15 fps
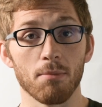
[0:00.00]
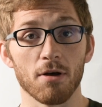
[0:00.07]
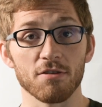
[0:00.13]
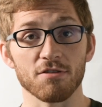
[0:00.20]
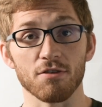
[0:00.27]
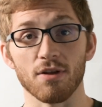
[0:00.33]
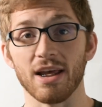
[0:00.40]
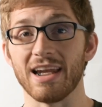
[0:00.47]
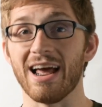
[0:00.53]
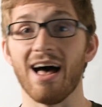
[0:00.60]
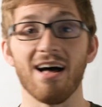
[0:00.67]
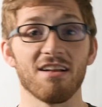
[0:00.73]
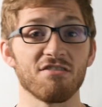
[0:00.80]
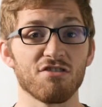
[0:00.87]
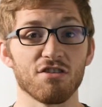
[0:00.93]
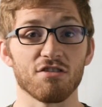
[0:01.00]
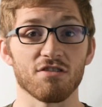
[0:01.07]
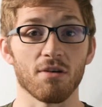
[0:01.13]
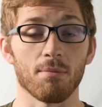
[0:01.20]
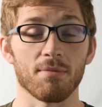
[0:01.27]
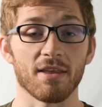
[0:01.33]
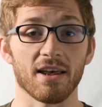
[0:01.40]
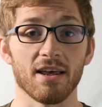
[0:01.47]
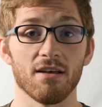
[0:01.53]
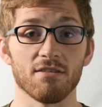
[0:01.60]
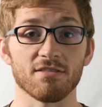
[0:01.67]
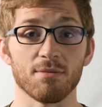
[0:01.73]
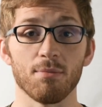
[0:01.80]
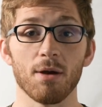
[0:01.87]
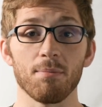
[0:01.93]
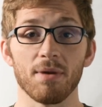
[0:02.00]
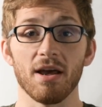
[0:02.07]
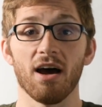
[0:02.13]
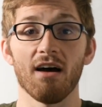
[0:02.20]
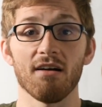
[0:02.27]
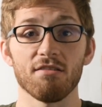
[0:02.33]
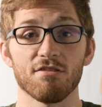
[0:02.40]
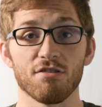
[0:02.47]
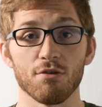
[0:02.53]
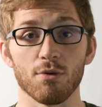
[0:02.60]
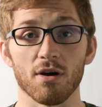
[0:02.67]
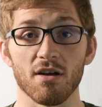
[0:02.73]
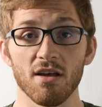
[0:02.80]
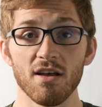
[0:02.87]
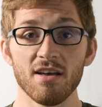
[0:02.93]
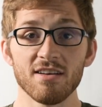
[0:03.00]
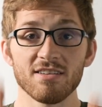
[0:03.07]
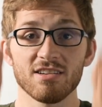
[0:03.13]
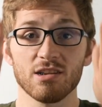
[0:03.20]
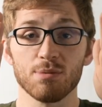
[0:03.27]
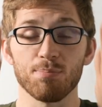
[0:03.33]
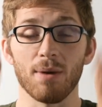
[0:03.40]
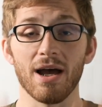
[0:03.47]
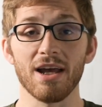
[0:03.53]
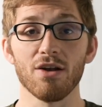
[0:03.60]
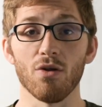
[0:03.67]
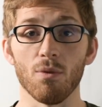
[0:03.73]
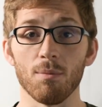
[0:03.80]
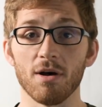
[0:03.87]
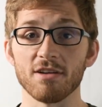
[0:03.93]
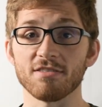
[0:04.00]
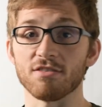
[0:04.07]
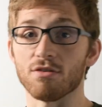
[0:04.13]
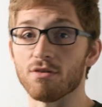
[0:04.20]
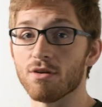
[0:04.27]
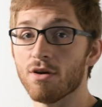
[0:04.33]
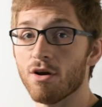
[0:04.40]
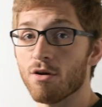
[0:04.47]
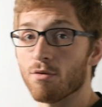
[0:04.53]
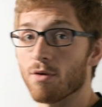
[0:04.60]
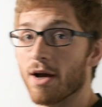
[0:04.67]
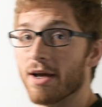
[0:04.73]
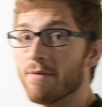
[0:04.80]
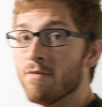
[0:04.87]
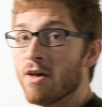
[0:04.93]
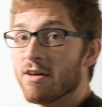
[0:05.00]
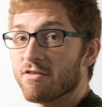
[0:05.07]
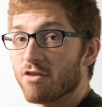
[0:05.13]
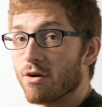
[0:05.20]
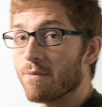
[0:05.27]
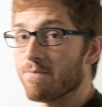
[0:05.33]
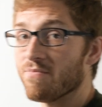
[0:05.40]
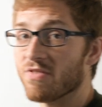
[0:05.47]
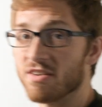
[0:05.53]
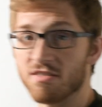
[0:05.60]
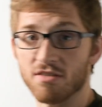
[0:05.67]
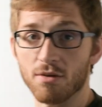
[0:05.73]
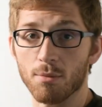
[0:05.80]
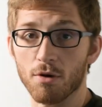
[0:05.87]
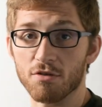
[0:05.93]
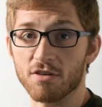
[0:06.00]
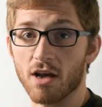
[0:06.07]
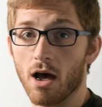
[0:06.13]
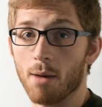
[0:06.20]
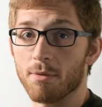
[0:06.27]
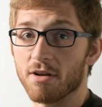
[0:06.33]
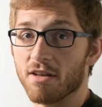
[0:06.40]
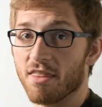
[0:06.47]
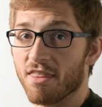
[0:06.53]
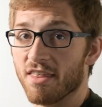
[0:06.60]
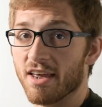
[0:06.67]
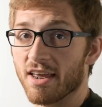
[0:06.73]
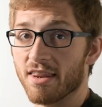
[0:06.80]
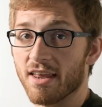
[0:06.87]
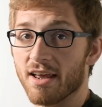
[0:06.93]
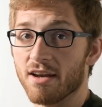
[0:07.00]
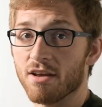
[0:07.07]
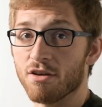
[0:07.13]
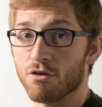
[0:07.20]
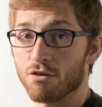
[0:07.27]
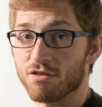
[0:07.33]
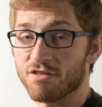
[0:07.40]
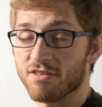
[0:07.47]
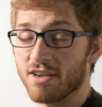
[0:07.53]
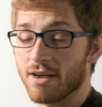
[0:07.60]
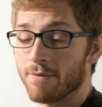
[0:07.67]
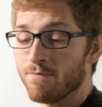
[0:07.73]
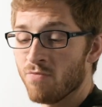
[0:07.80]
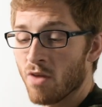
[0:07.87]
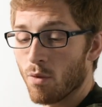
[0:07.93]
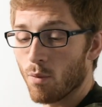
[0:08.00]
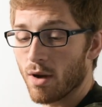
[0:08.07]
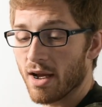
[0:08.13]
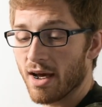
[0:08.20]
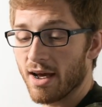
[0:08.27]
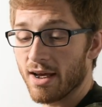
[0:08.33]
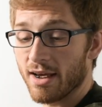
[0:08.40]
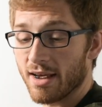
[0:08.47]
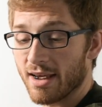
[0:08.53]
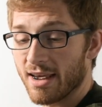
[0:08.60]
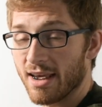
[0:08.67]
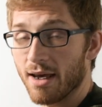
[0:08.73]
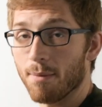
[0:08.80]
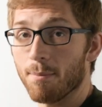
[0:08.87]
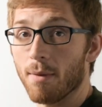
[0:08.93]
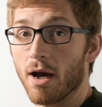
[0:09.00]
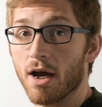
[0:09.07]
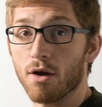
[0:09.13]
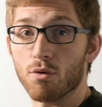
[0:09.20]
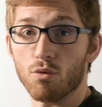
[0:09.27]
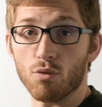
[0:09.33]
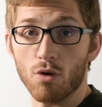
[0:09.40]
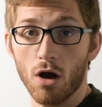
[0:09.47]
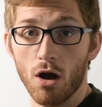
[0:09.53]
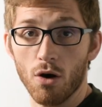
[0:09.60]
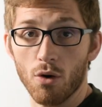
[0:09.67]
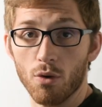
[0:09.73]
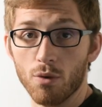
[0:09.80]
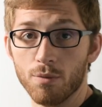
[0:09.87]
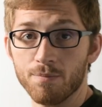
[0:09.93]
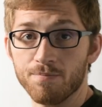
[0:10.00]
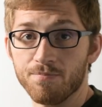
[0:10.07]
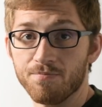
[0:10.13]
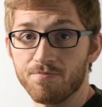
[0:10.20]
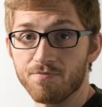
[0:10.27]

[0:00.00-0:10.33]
muscle and onto something else. It might be onto a spinal muscle. Right? So this is the most common thing that you'll see. When I get my row,